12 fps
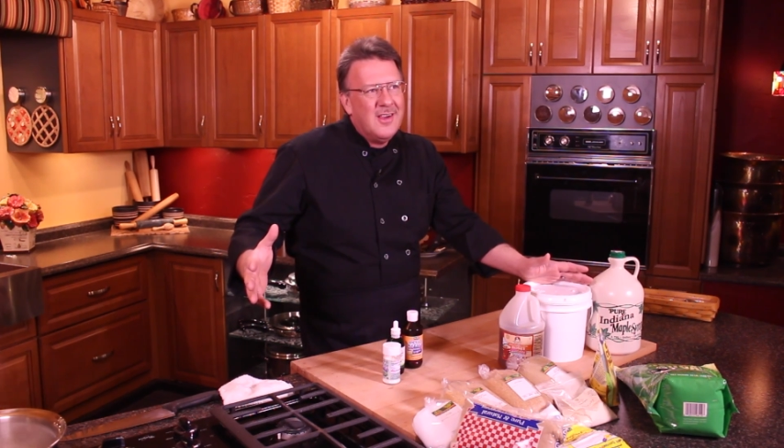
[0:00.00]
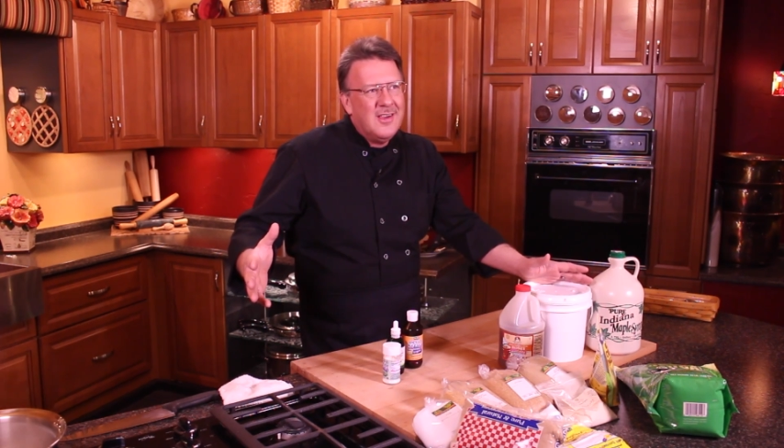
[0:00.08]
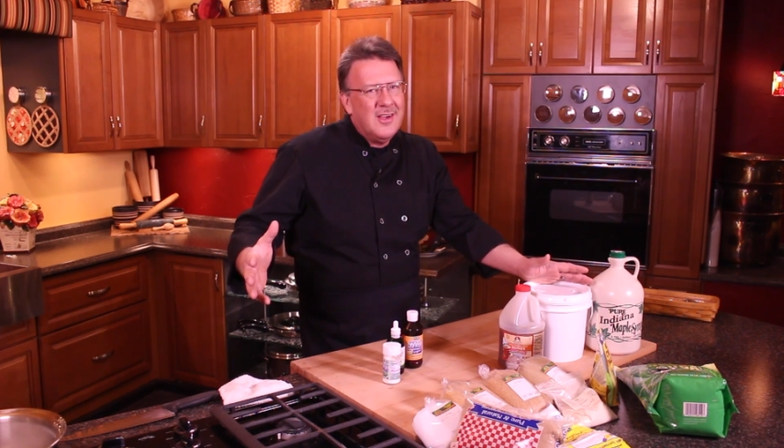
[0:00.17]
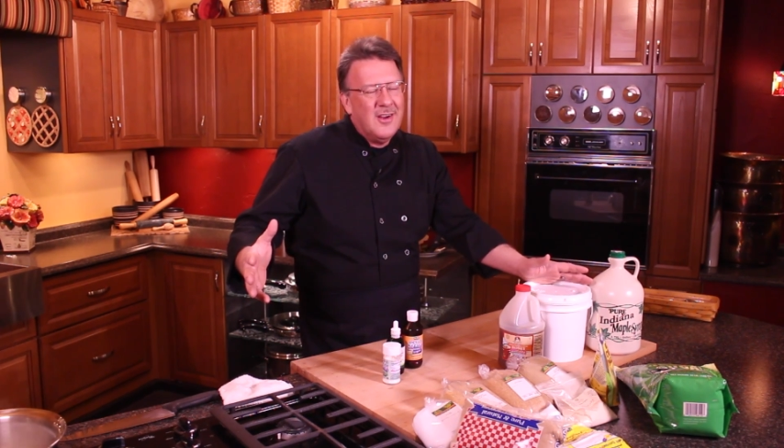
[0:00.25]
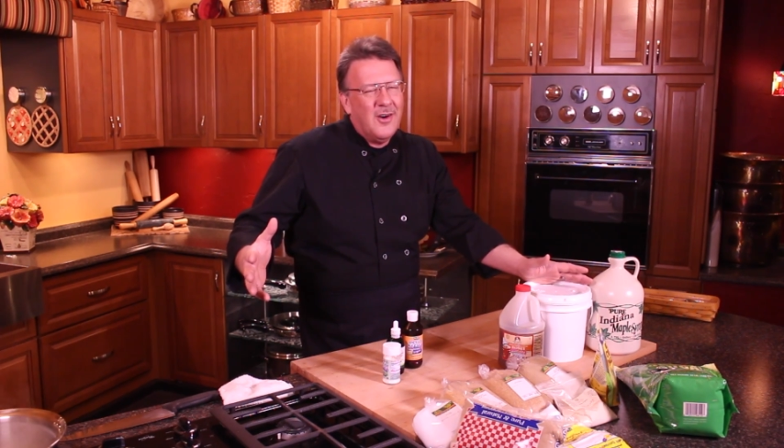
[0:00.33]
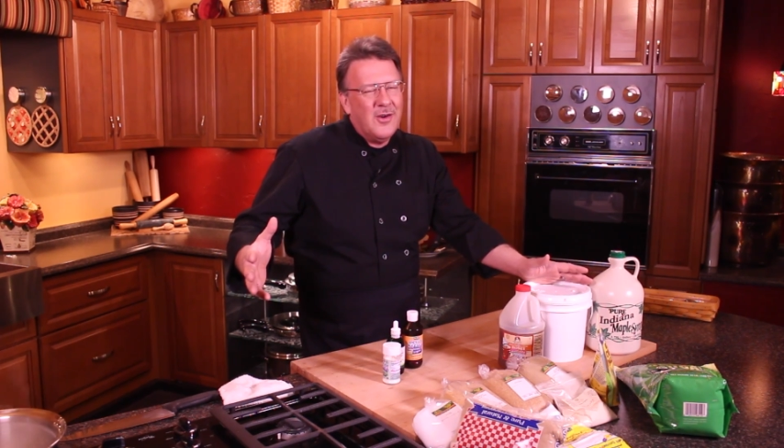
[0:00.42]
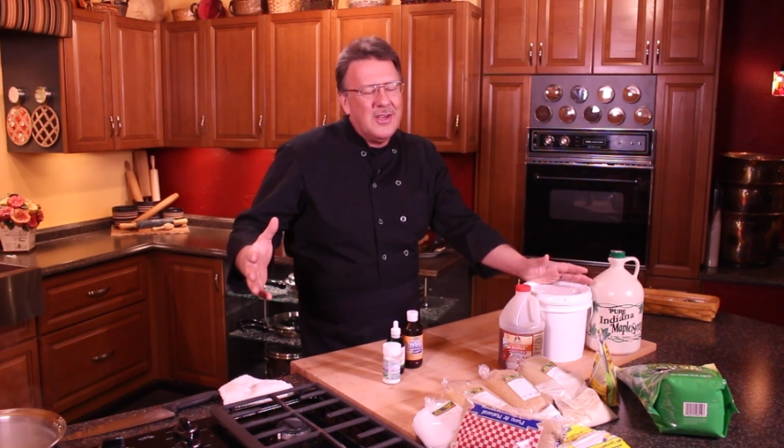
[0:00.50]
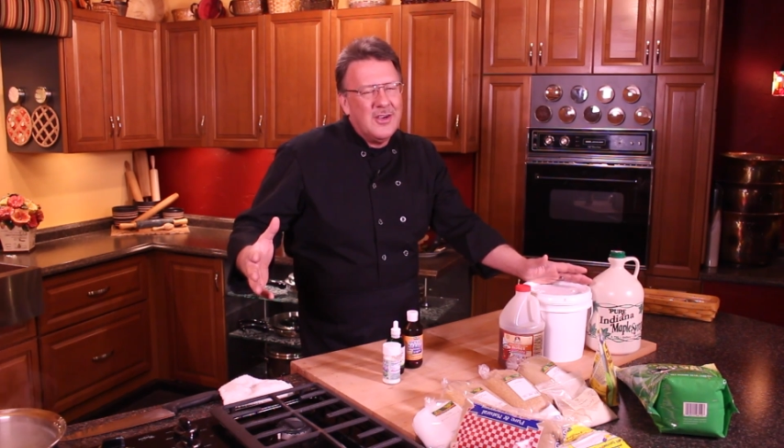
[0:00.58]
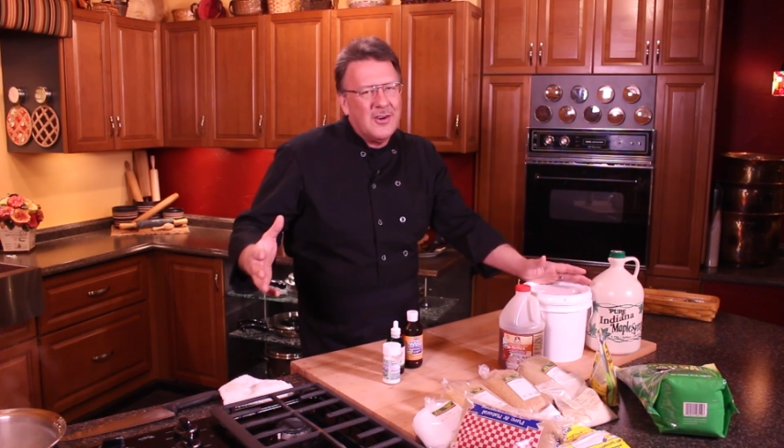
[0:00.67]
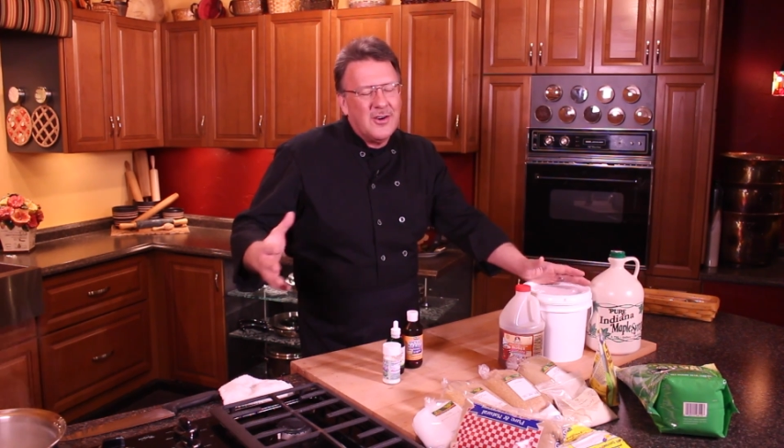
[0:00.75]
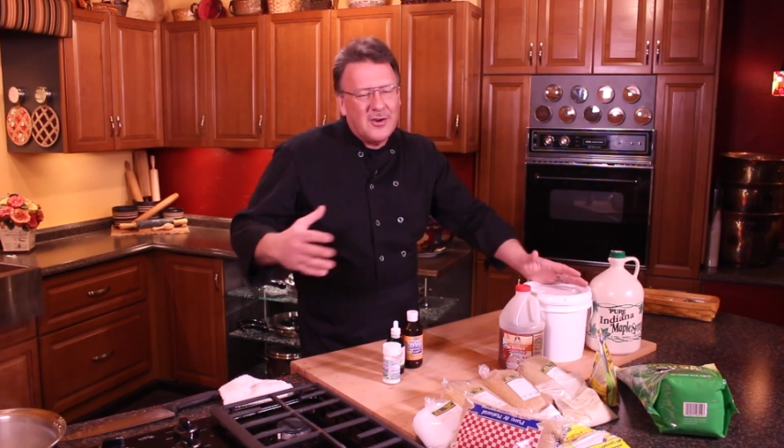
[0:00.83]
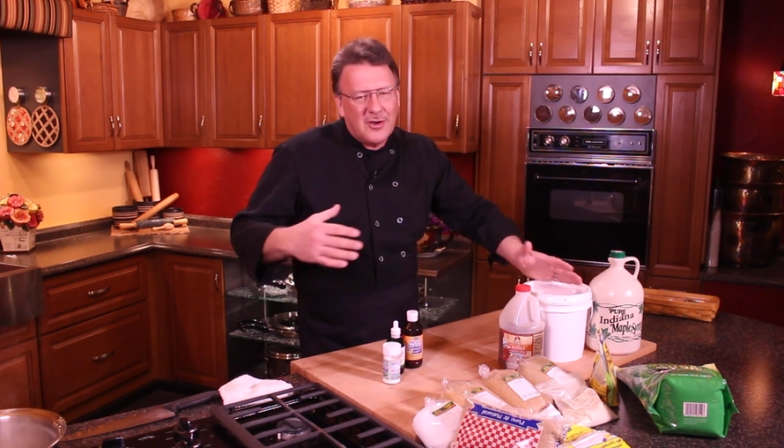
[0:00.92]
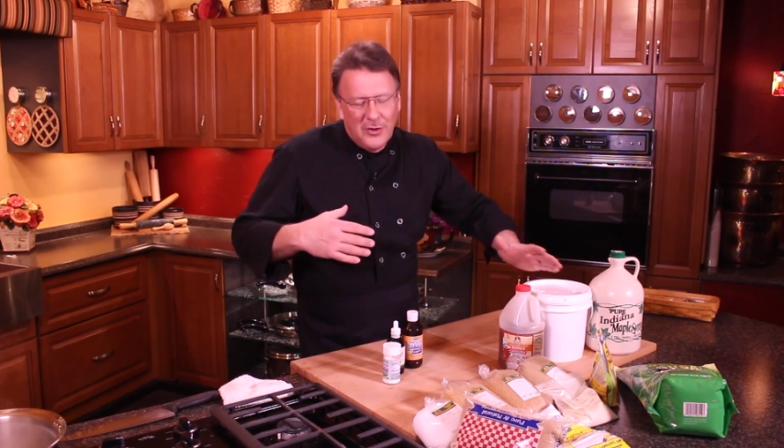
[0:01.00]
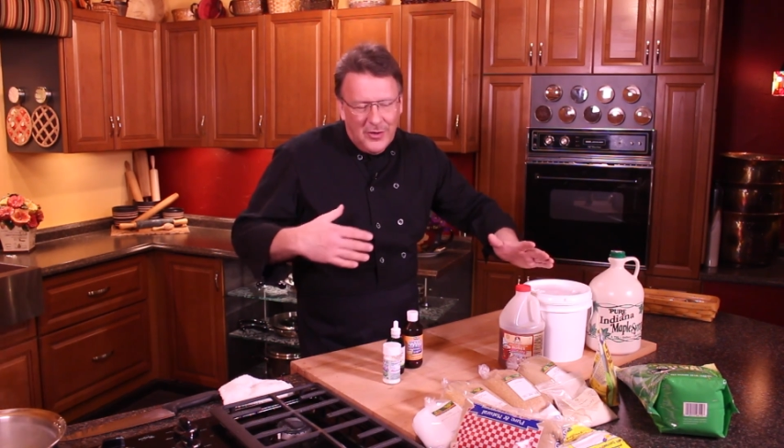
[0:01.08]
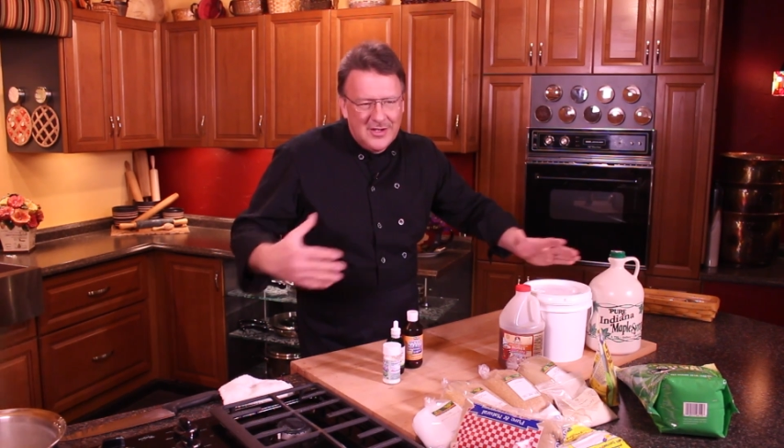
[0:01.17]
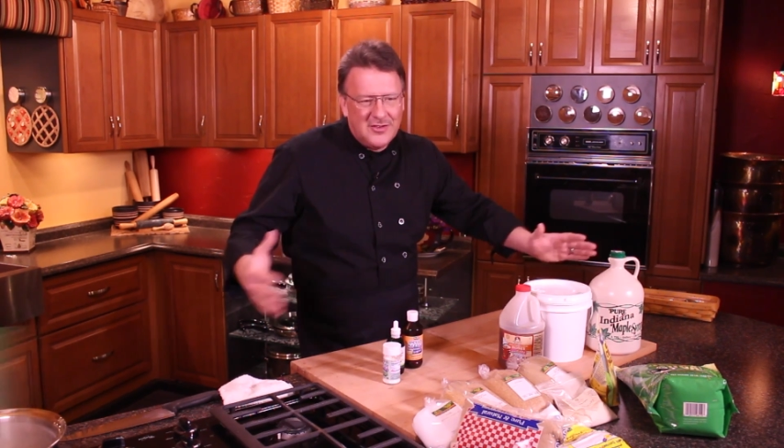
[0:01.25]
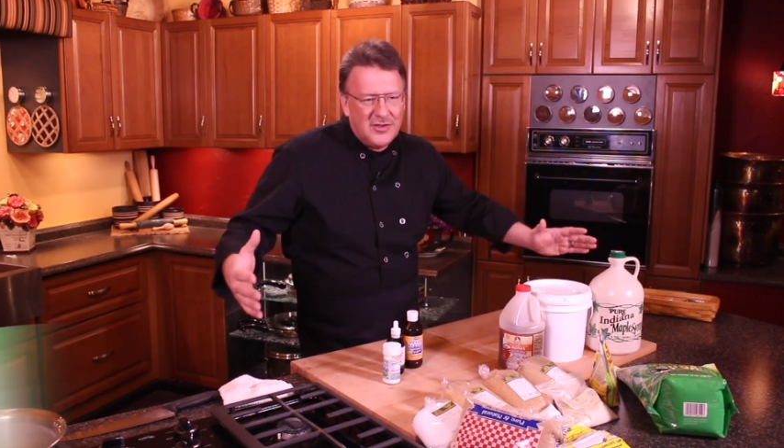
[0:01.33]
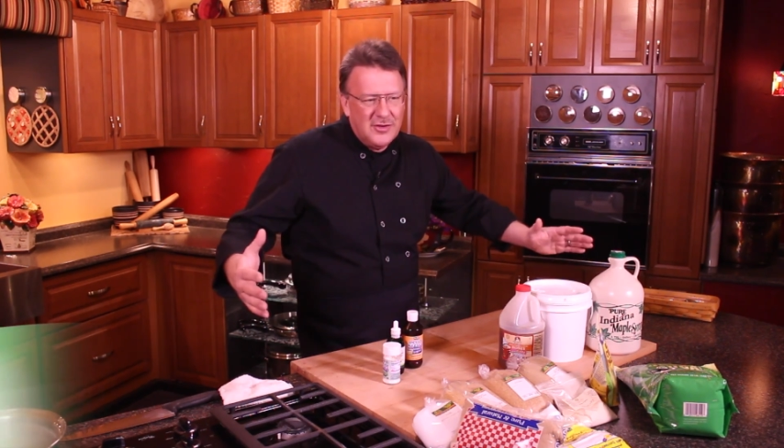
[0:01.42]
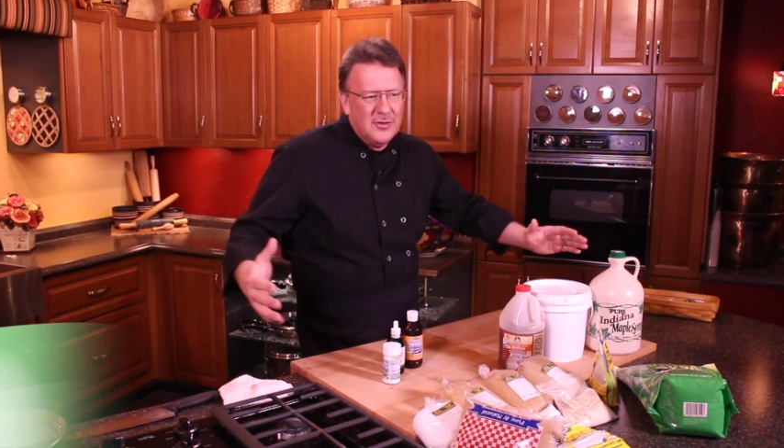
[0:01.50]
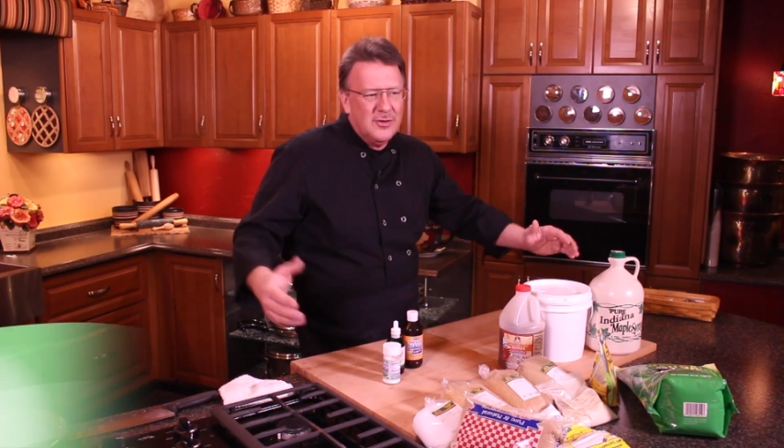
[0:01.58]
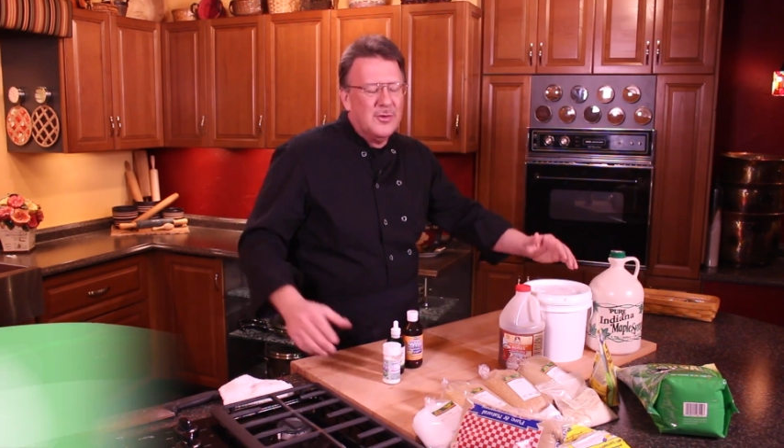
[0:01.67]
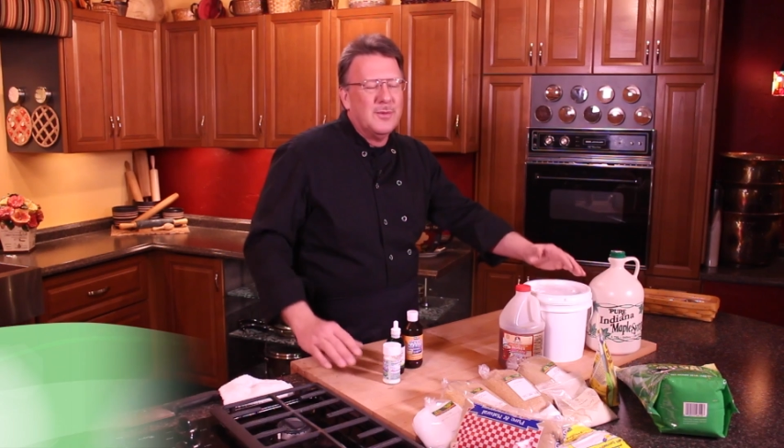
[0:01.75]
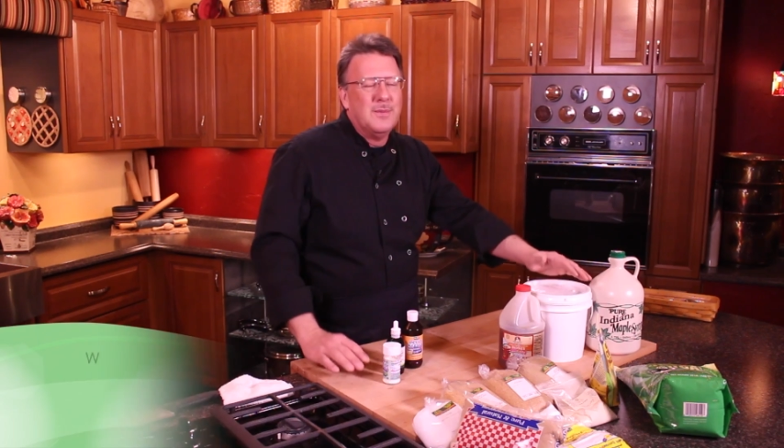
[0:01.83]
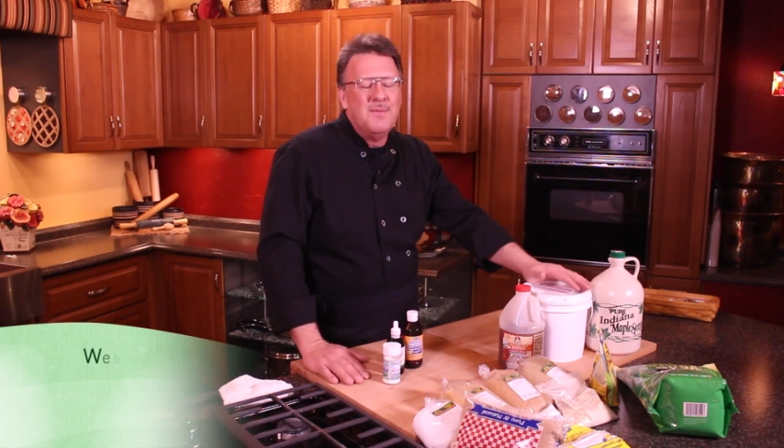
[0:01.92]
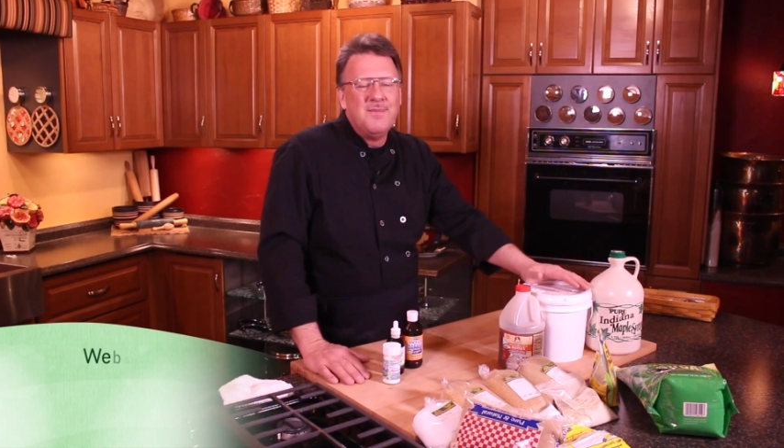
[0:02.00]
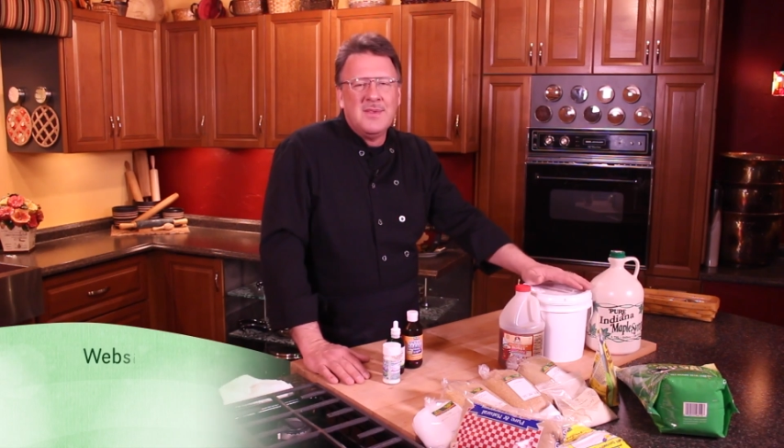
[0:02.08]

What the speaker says: you know, you're going to